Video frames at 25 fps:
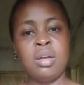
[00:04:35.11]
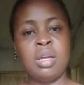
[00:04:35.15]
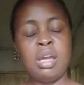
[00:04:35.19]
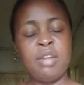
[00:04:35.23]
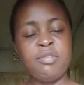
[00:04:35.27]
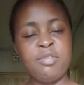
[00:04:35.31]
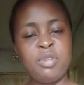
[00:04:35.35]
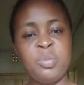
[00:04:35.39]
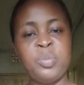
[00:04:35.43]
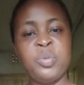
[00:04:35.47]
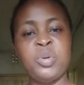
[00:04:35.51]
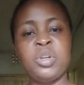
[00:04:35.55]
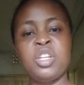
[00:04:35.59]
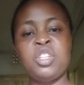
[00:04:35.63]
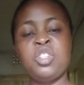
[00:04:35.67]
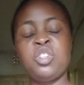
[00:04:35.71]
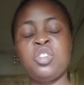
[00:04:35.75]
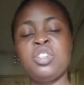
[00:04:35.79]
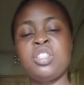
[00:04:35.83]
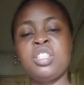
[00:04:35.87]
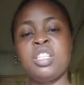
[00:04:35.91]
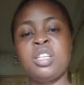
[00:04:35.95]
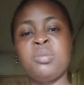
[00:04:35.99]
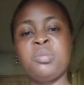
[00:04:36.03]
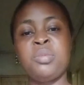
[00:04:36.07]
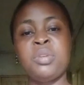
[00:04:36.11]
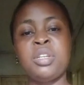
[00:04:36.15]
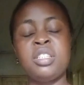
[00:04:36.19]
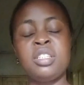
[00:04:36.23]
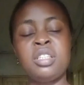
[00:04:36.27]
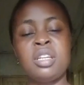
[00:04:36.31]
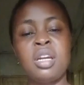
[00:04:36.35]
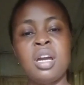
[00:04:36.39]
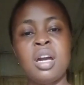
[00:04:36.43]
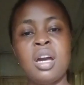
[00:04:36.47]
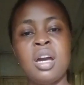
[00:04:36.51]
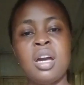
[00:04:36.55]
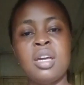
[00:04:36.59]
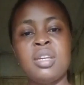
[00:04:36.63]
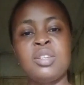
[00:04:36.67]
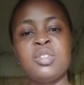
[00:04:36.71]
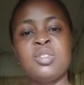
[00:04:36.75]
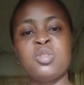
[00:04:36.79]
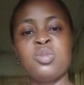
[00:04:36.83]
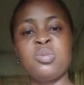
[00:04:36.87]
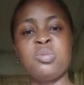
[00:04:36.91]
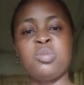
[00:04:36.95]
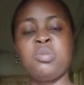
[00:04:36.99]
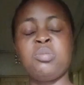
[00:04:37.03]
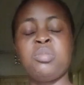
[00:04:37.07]
Evaporation temperature has
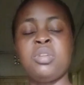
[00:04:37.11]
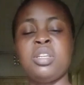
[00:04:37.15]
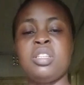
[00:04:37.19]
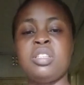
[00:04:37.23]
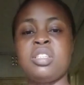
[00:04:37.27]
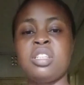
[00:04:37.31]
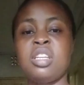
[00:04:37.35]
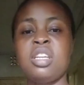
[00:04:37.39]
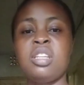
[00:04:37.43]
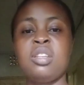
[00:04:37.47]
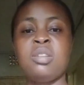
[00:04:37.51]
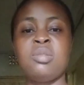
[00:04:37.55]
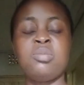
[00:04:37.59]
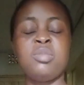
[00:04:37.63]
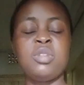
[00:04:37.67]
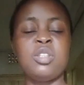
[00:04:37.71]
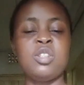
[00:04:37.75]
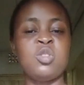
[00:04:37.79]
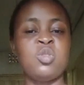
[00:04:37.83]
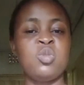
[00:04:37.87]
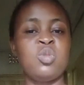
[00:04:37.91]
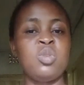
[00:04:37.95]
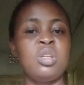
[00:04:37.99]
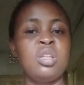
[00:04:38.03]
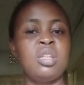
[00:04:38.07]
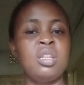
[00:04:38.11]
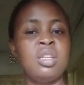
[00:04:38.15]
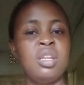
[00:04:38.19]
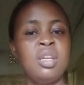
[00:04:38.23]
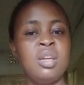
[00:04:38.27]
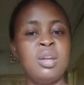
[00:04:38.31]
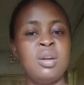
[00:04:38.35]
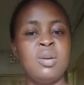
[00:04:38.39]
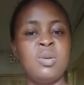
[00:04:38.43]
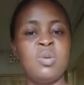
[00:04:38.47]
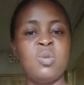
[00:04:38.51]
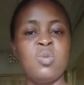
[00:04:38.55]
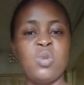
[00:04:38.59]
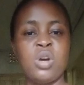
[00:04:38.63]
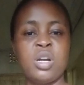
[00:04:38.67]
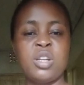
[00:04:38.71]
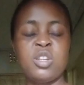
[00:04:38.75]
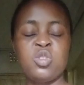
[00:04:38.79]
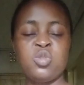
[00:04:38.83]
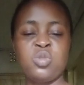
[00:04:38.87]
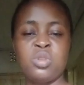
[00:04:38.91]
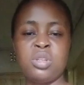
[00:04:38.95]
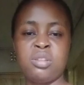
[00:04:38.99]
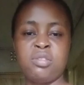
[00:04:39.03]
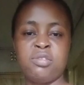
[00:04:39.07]
to be maintained between
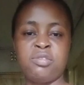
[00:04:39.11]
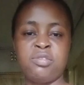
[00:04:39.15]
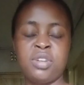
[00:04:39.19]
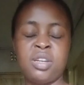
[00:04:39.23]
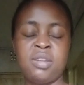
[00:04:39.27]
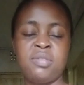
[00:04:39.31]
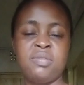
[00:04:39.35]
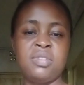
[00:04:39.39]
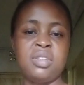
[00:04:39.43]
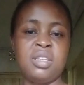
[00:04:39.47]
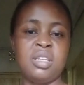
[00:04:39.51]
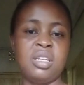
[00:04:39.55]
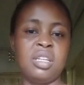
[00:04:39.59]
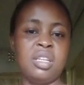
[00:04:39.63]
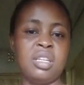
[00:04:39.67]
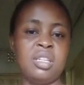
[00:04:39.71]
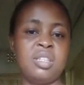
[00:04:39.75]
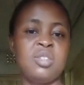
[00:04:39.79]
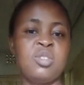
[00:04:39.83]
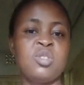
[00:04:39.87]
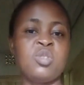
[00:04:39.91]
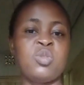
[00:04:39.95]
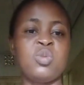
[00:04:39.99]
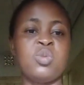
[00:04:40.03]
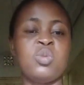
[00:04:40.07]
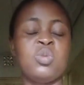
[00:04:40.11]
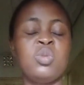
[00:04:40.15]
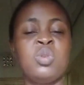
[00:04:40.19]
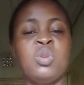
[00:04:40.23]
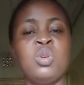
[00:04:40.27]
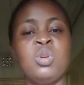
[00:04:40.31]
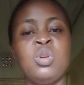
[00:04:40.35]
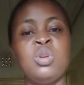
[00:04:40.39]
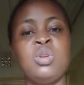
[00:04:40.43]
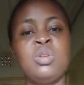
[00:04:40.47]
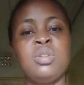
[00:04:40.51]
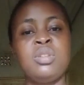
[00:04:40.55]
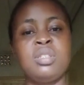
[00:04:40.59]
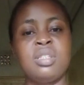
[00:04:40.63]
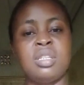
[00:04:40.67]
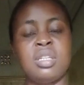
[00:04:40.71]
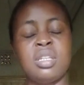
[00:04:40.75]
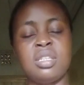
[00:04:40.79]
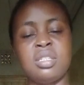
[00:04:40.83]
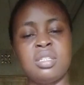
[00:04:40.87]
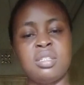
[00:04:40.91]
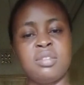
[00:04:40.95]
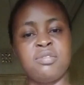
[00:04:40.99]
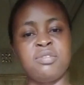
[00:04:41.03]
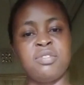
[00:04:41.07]
125 degrees to
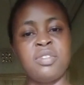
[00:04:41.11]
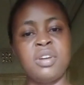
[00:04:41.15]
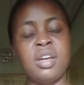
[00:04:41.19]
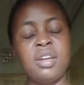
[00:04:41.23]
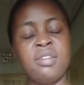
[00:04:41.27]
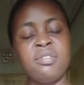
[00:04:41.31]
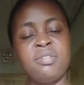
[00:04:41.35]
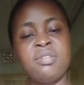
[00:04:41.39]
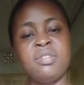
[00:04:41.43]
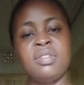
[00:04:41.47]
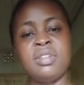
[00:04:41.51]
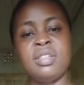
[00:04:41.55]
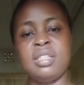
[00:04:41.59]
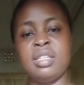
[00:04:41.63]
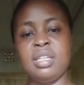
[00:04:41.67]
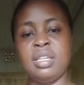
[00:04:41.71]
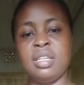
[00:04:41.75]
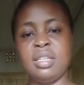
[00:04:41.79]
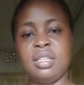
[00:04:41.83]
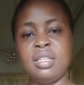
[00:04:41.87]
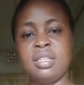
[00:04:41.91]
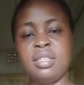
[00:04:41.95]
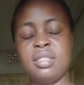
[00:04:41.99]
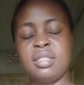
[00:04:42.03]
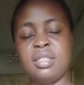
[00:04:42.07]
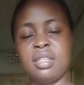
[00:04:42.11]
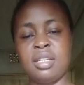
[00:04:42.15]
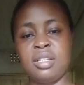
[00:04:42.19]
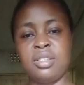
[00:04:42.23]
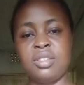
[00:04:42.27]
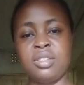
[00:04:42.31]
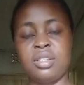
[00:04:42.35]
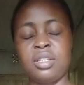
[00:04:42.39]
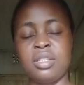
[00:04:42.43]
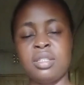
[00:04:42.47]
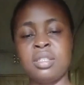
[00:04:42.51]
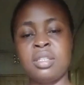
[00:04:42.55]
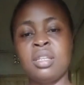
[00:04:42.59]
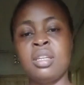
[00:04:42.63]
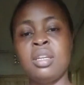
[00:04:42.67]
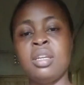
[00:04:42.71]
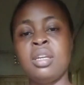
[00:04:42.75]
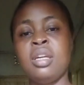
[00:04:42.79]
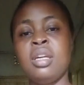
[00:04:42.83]
65 degrees Celsius.